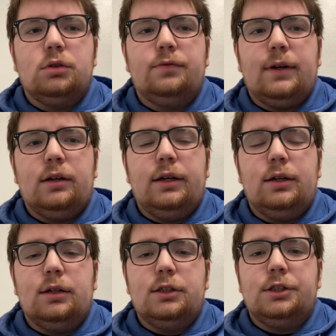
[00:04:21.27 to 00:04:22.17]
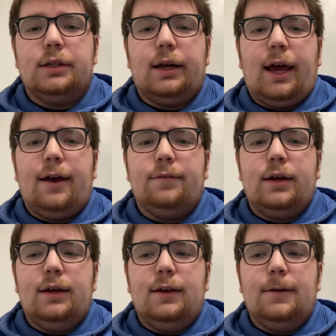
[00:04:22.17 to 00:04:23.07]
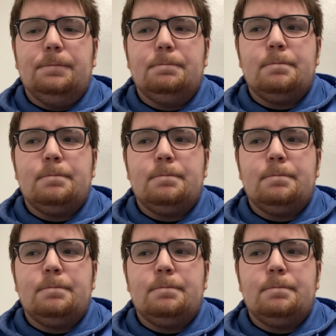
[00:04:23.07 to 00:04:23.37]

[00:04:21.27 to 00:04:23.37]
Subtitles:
very good. She didn't have any